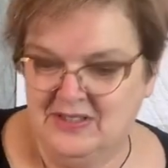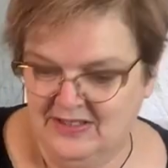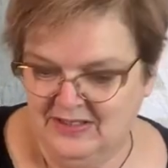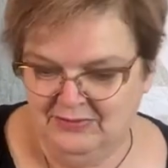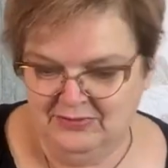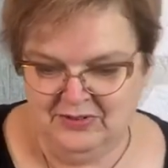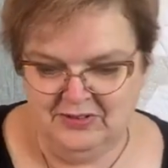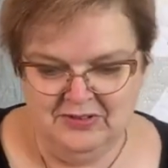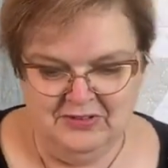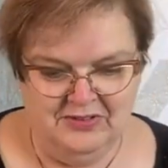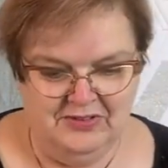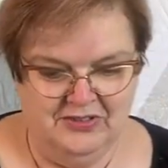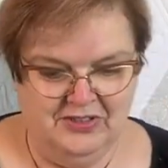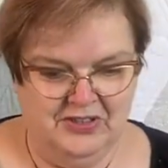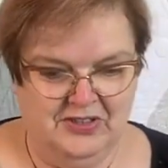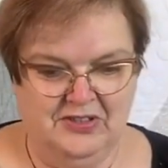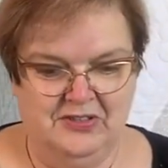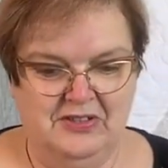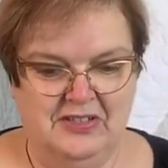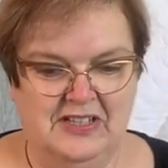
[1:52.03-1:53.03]
If you're
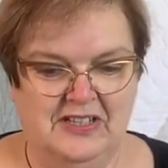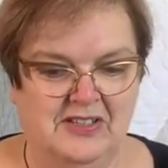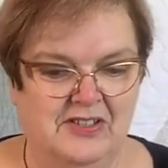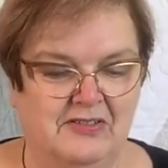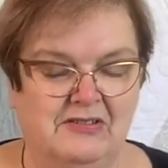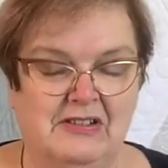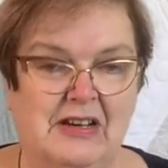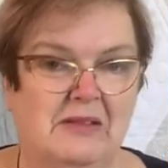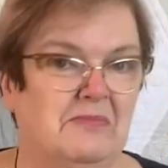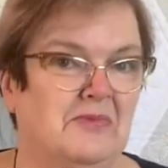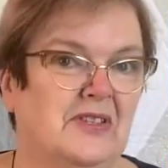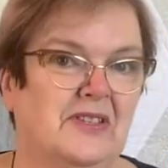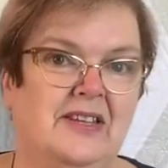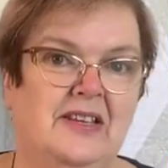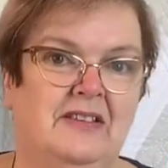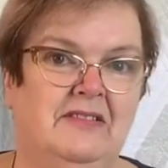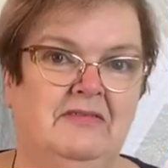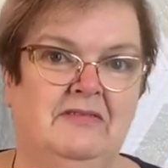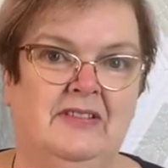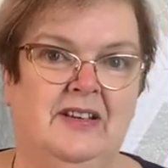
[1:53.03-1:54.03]
just using scraps,
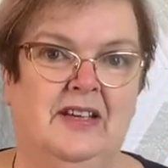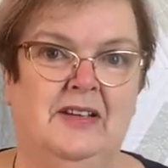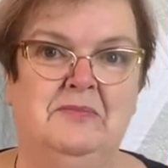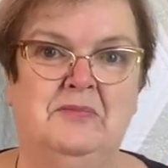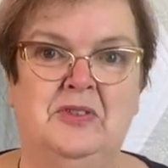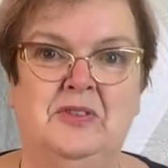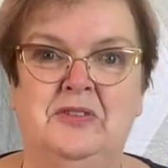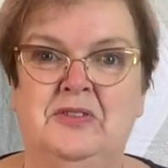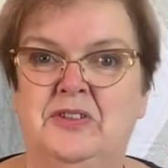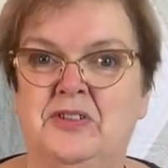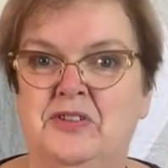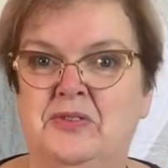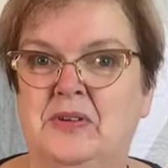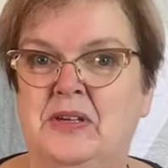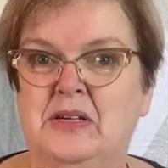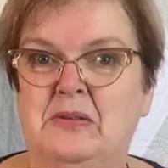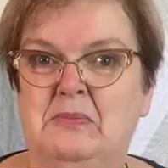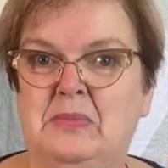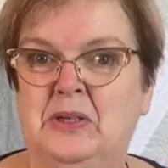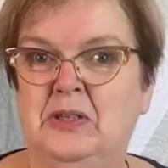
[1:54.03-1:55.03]
then I'm doing
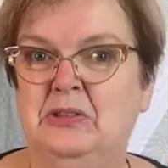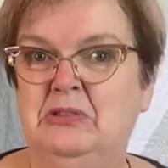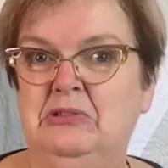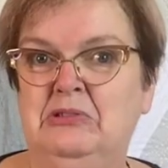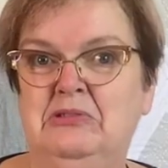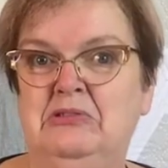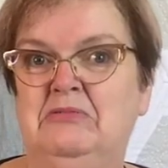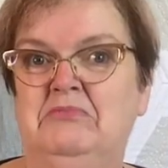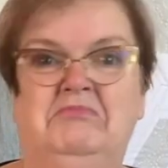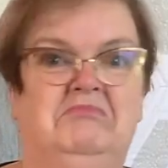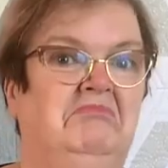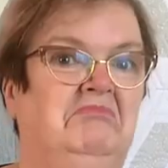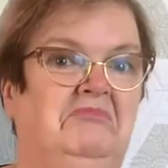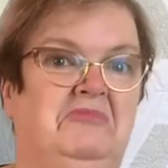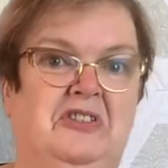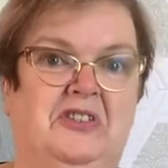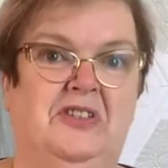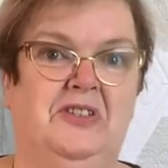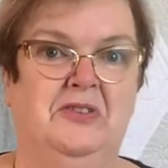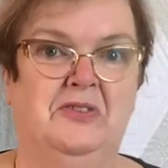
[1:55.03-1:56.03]
a blue,
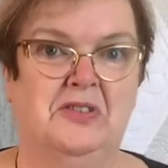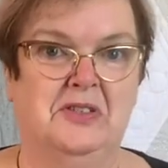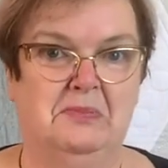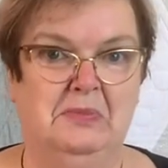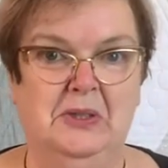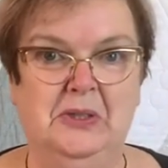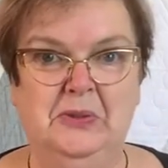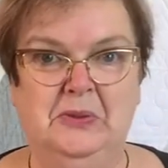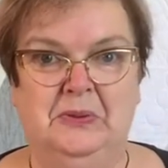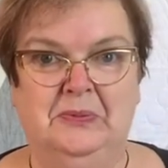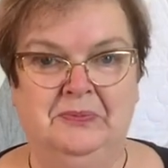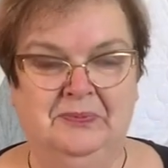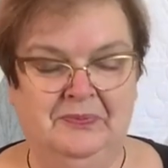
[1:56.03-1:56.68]
just use a blue,